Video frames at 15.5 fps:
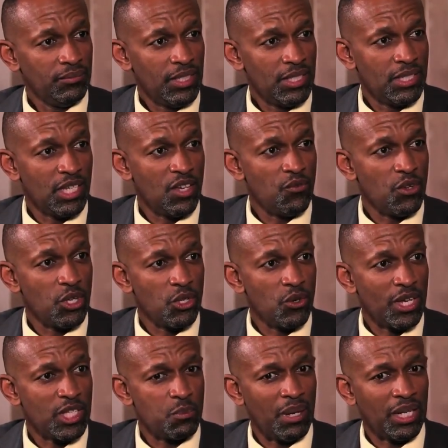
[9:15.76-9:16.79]
is giving you
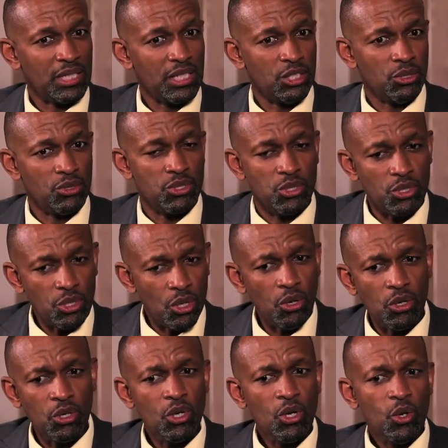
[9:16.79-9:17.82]
expectations.
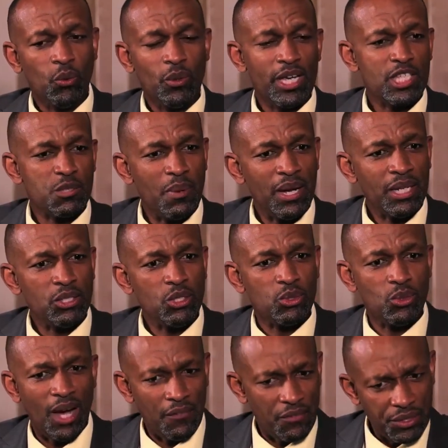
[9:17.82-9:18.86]
We expect you
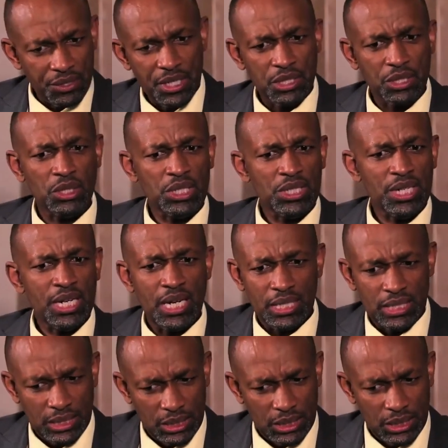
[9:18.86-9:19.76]
to have 3 children and